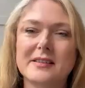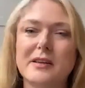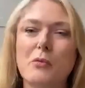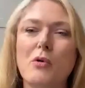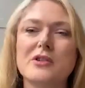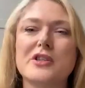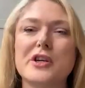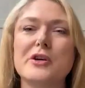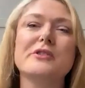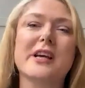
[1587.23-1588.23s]
So what do
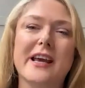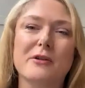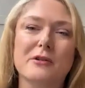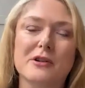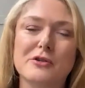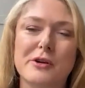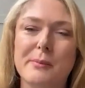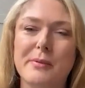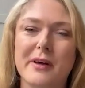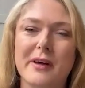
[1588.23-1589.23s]
you take on a
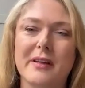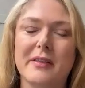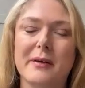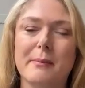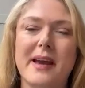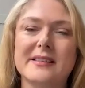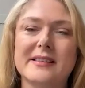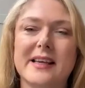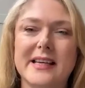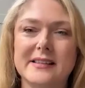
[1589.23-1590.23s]
trip that makes
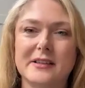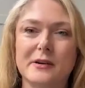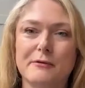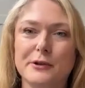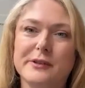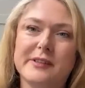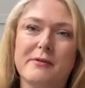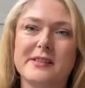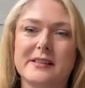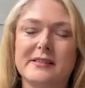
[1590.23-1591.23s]
it easier for yourself?
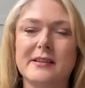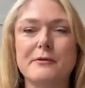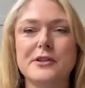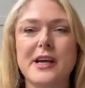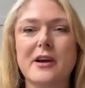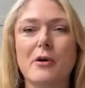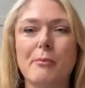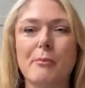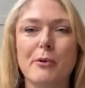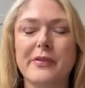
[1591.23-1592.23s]
Is it stuff you take on
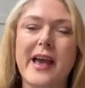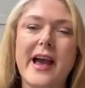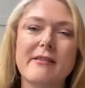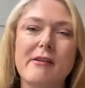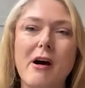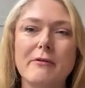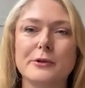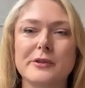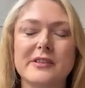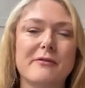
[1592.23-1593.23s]
board the aircraft
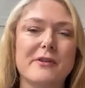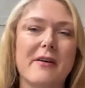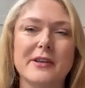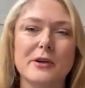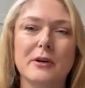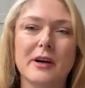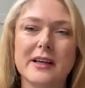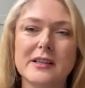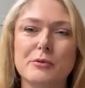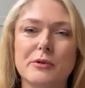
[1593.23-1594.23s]
or stuff you have in your
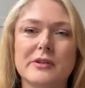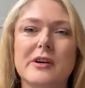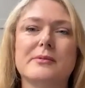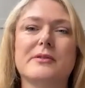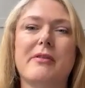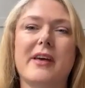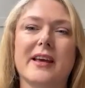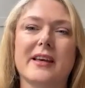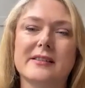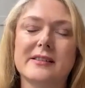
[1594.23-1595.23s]
luggage? What types of
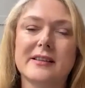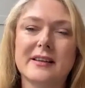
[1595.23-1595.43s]
things?